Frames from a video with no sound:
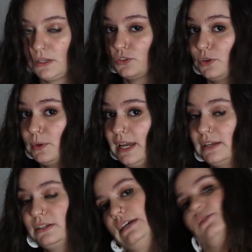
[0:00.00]
So I went ahead
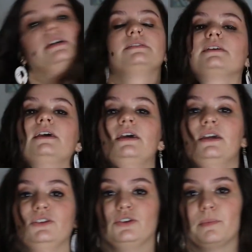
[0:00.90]
and degreased.
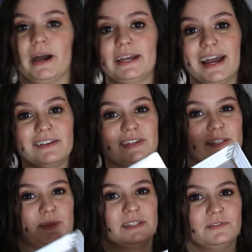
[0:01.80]
You can buy kind of
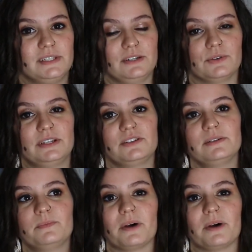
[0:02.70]
expensive degreaser,